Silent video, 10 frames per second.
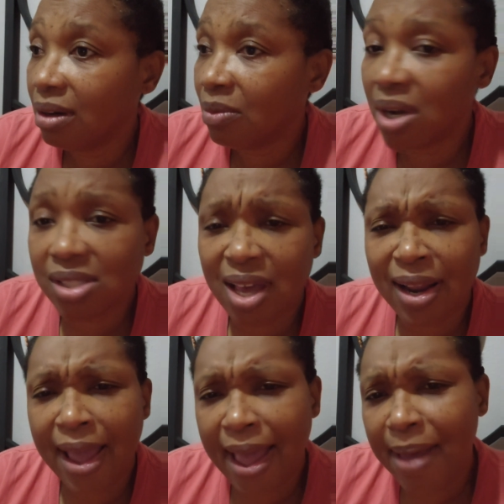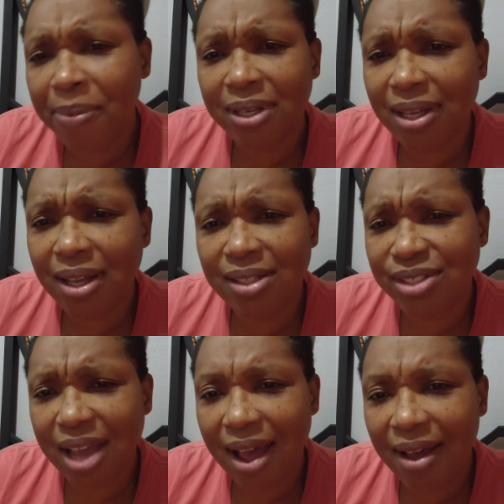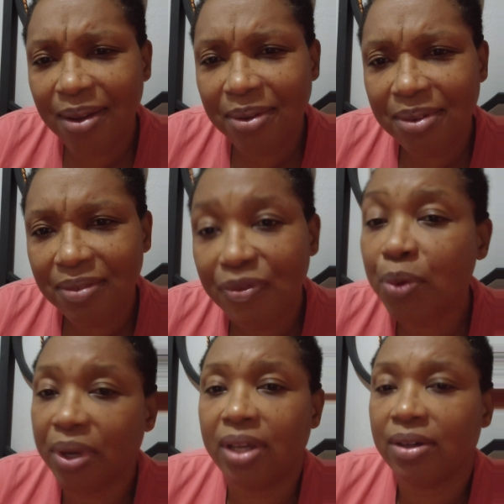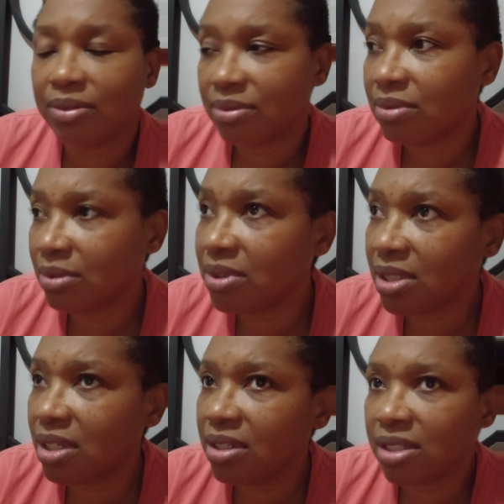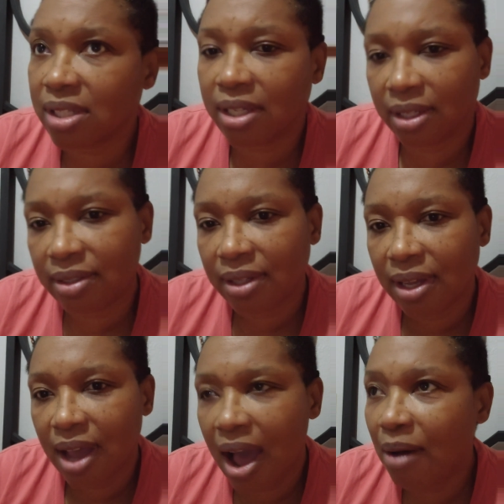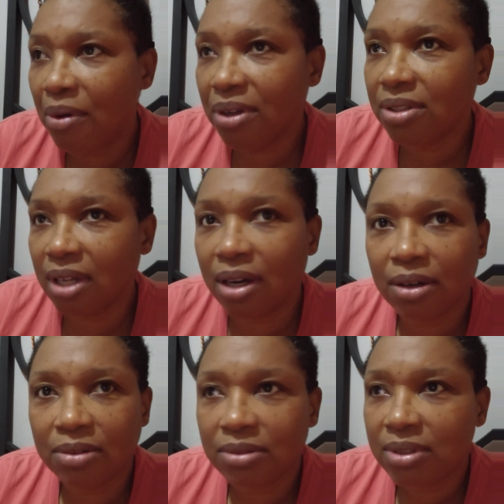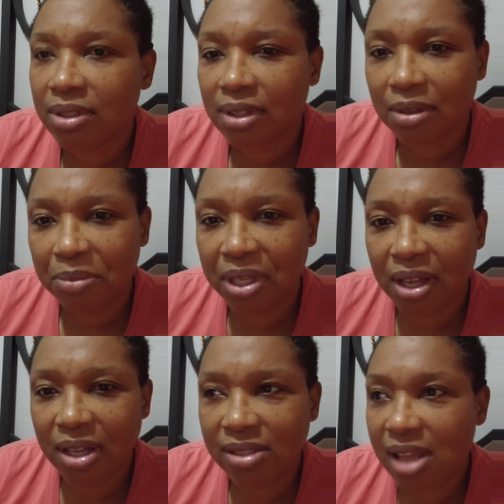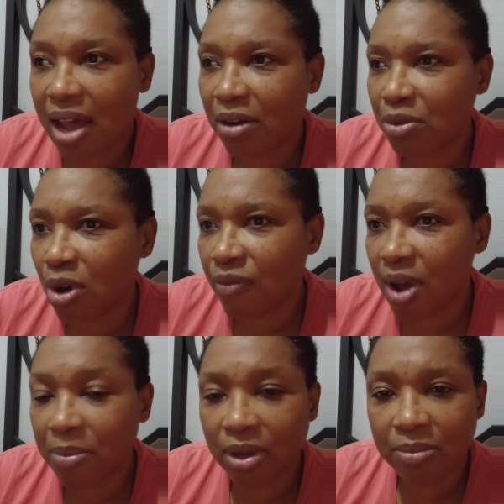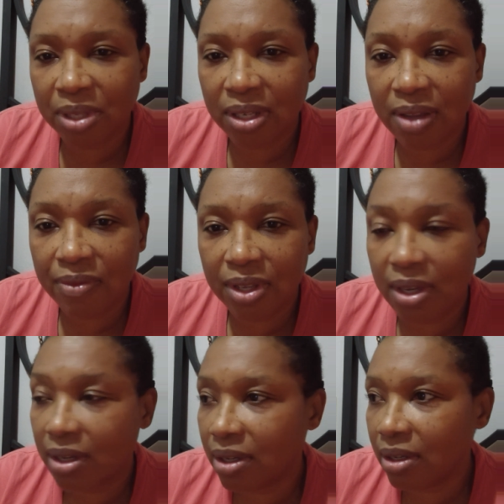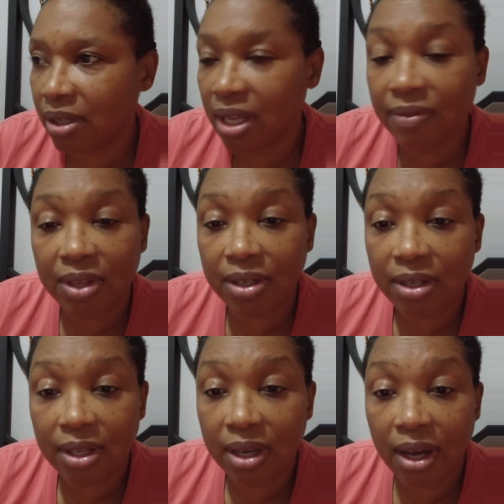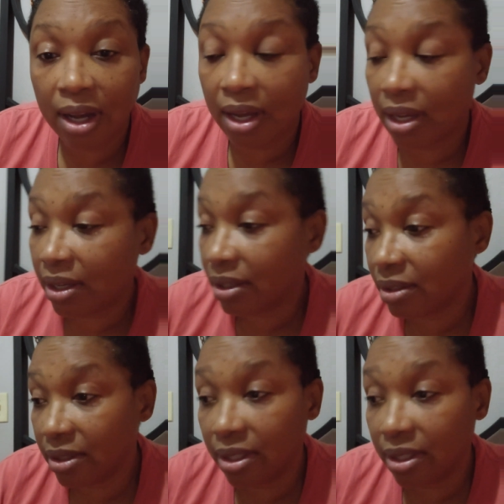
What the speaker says: What's gonna happen to us, y'all? For real. Seriously. I wanna know. Because I don't know if I'm gonna be living during that